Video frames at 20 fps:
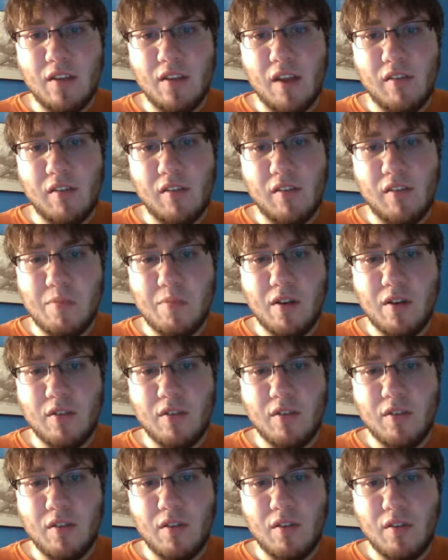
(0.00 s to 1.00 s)
desert
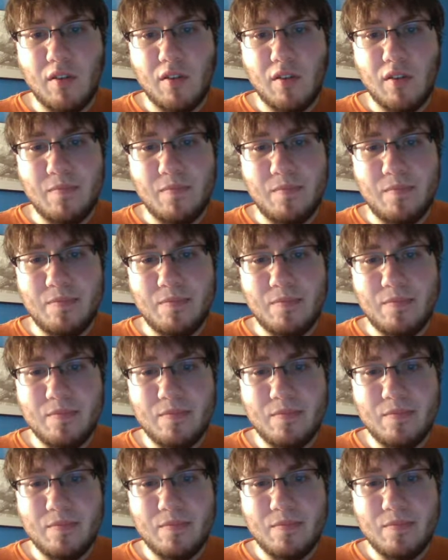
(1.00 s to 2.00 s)
birds.
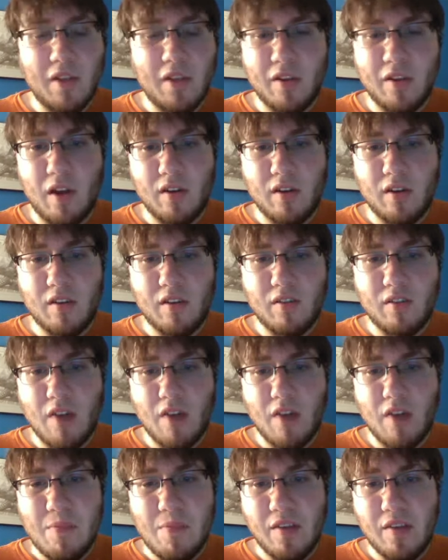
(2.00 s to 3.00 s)
The darkest
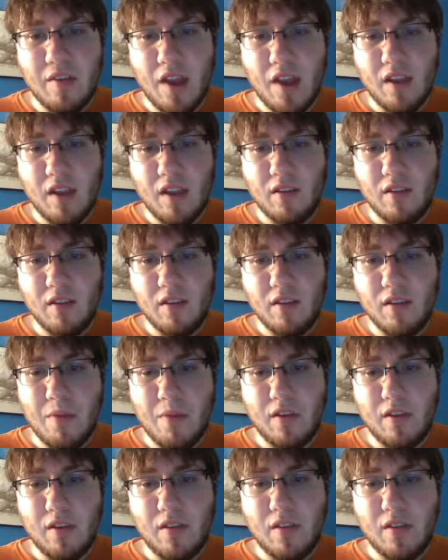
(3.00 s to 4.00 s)
drops again,
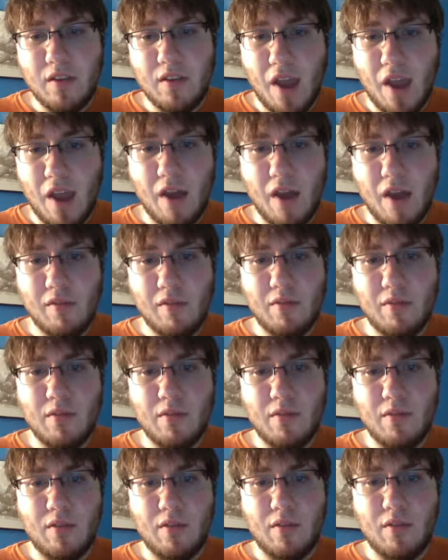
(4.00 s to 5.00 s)
but now
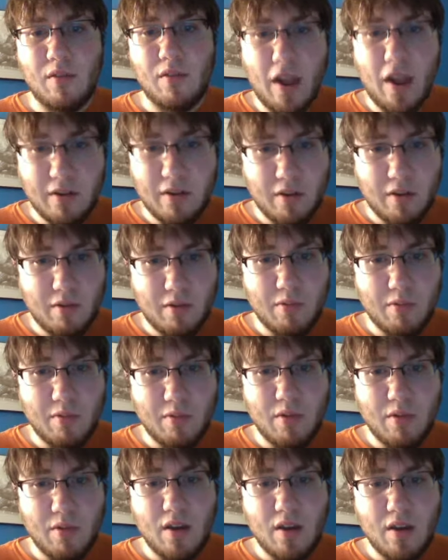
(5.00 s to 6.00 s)
I know
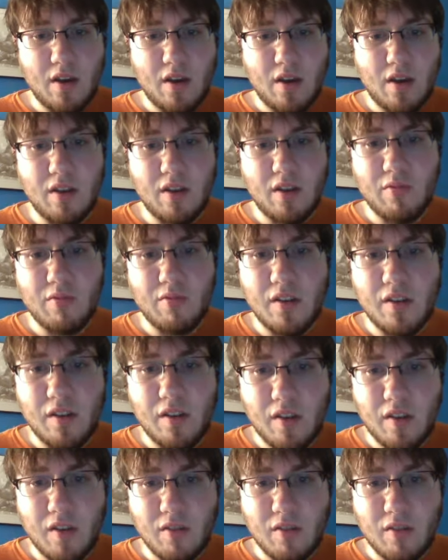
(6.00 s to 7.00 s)
that 20
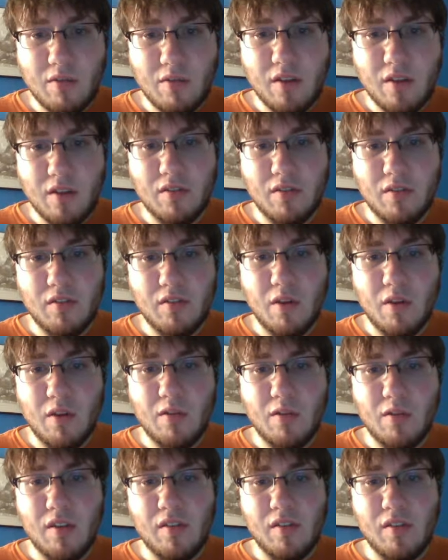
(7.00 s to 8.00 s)
centuries of
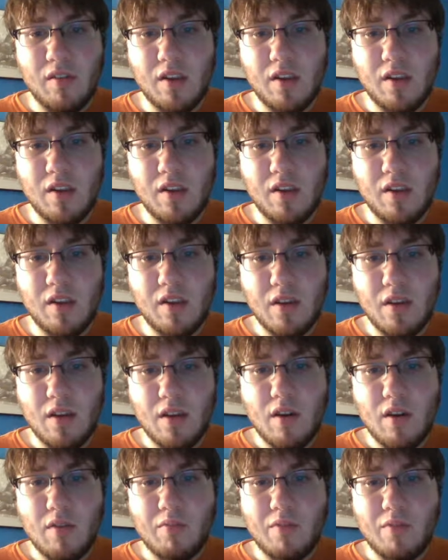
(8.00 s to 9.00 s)
stony sleep
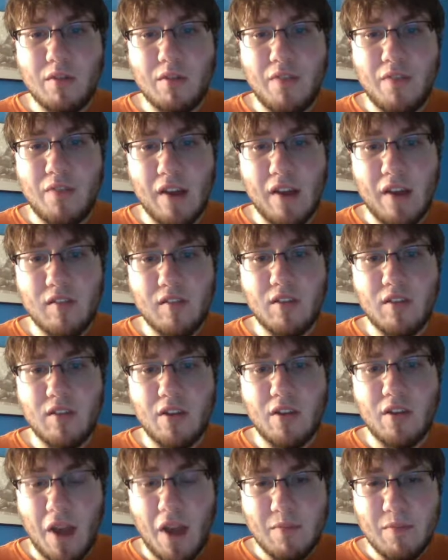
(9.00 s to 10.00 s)
were vexed
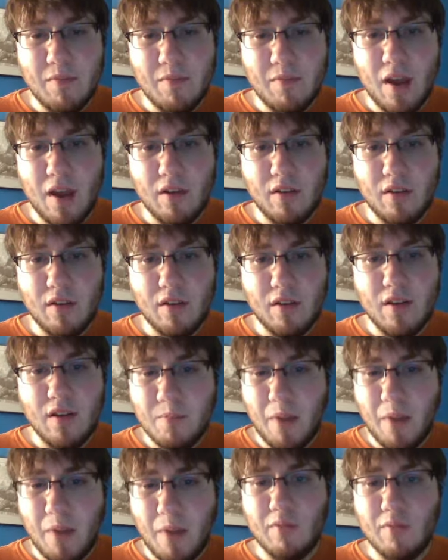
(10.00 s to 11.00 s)
to nightmare
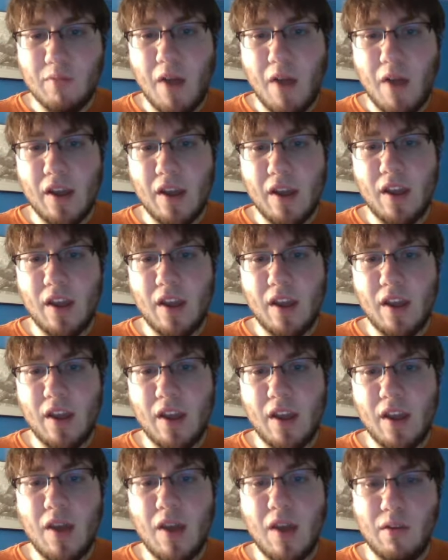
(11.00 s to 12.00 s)
by a rocking
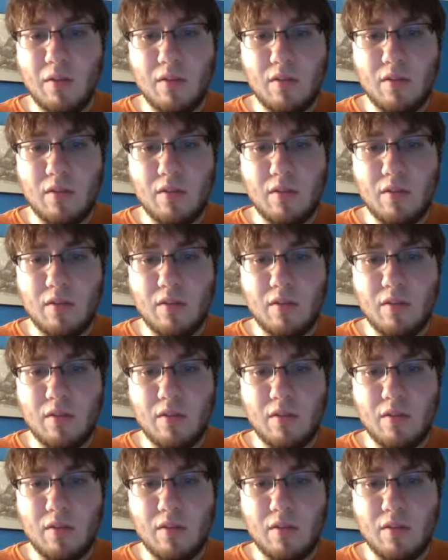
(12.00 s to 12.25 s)
cradle.